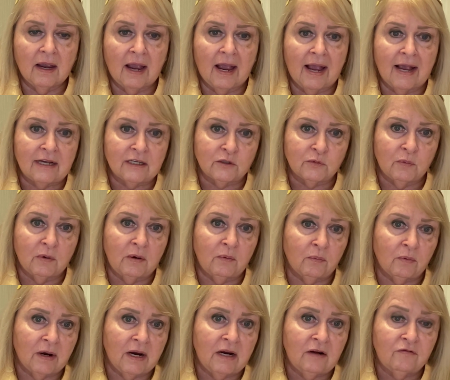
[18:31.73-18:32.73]
As we
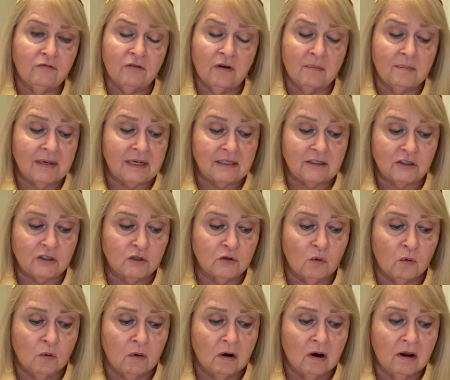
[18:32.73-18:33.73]
read from his
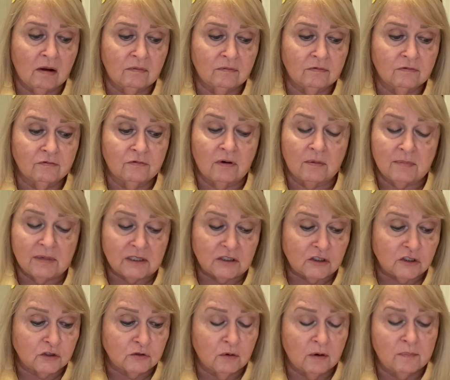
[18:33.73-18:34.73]
Torah, from his
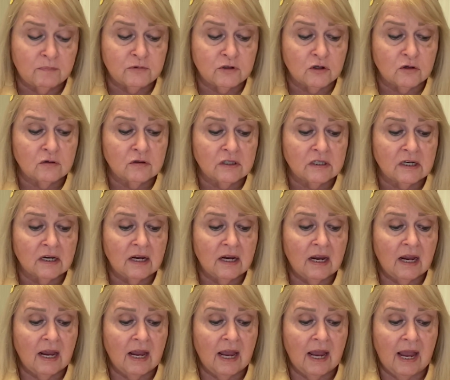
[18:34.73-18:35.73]
scriptures,
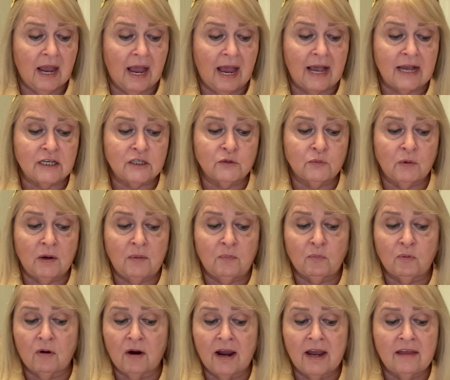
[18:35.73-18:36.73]
as we
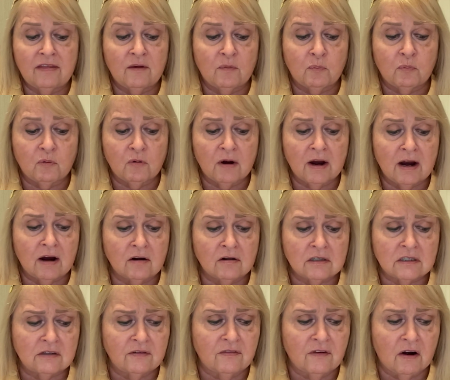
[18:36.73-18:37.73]
pray the
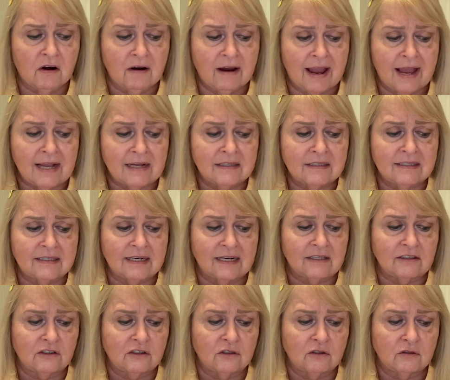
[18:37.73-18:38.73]
prayers of our
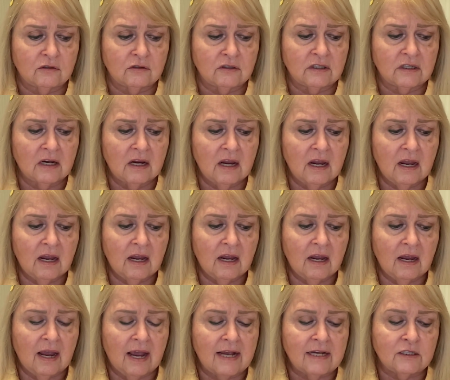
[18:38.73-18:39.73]
ancestors,
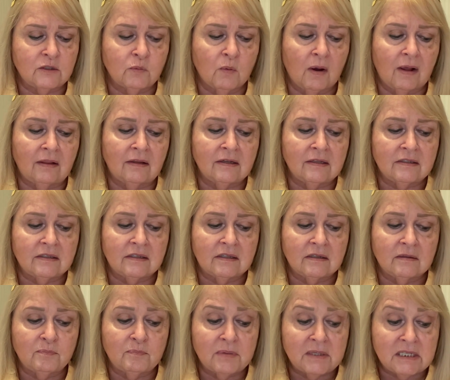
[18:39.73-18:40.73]
as well as
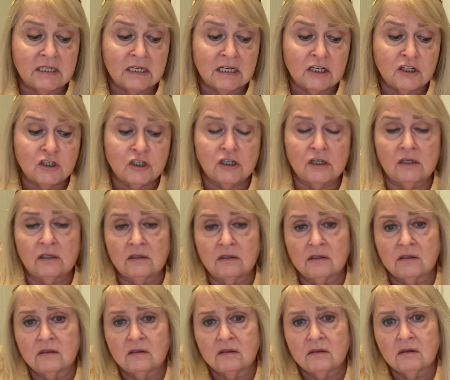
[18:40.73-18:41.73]
the
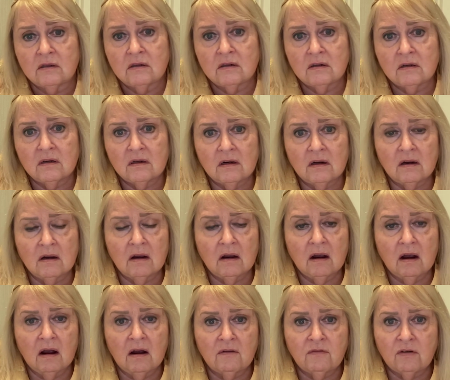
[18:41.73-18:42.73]
petitions
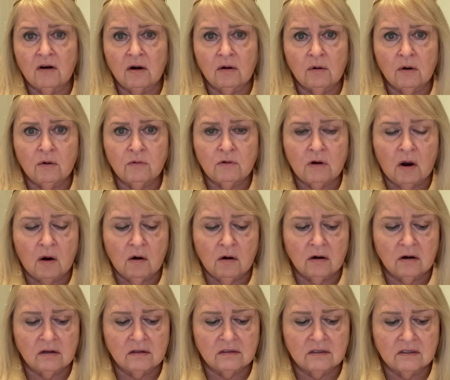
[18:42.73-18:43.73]
of our own
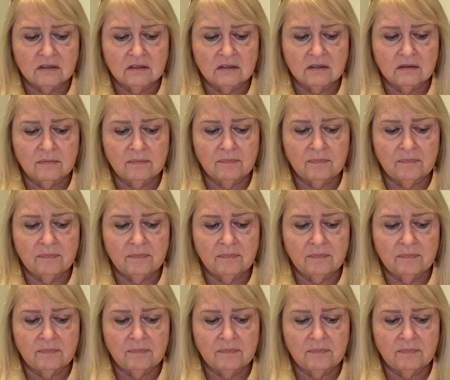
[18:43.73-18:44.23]
hearts,